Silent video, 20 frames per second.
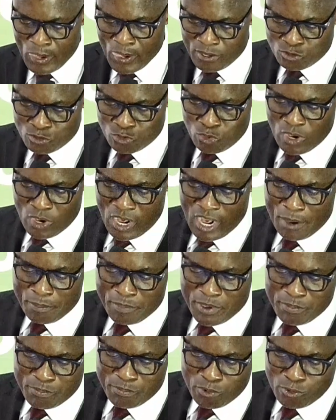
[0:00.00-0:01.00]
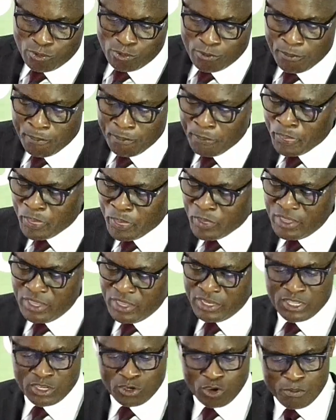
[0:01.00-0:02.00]
to our people in
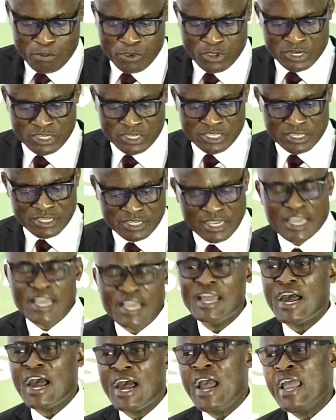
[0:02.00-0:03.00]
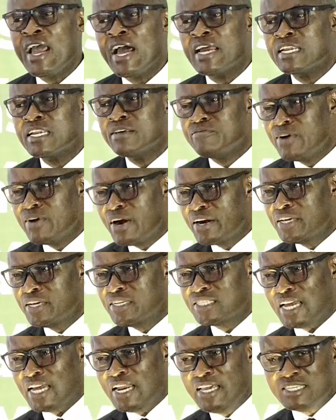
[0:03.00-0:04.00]
the community. I had a very
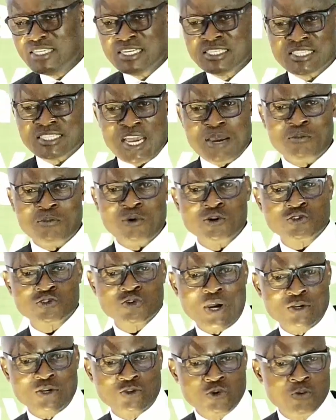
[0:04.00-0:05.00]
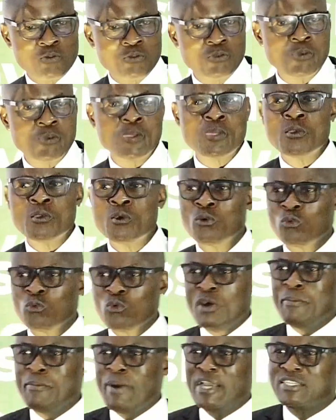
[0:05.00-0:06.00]
challenging time also at home when
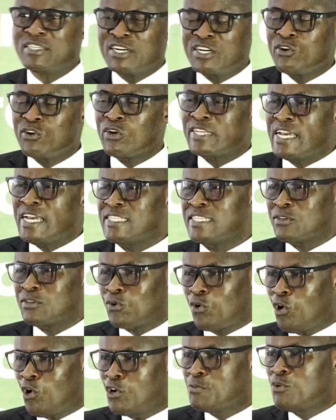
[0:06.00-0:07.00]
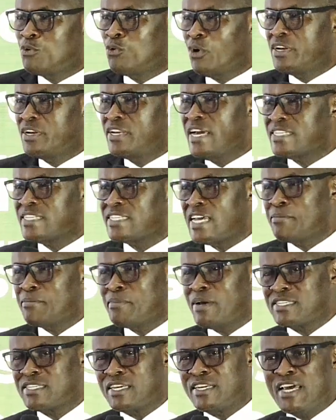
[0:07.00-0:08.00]
my 3 daughters called me one day and sat me and
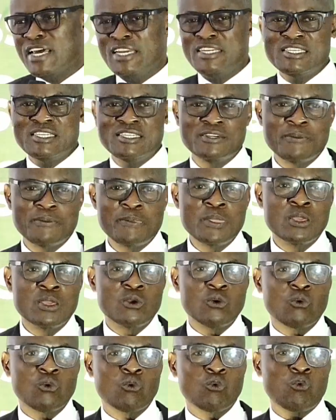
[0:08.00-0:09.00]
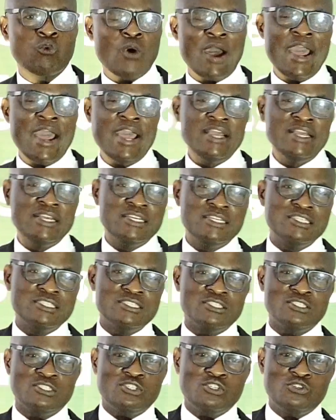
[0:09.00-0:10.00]
said, Daddy, why
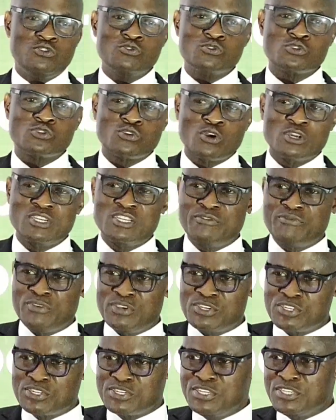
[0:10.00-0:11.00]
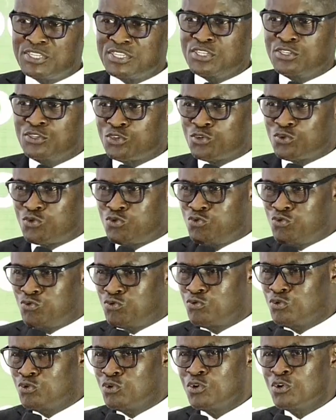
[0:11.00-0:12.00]
did you study fisheries in school?
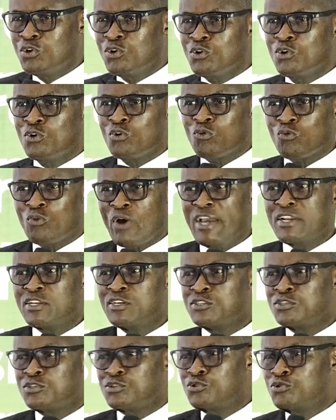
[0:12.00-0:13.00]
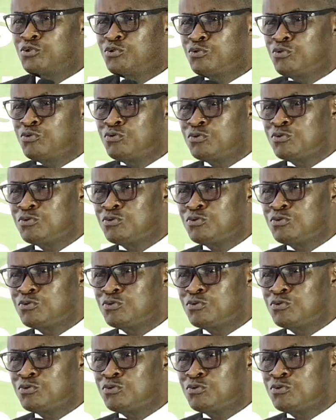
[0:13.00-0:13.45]
Why didn't you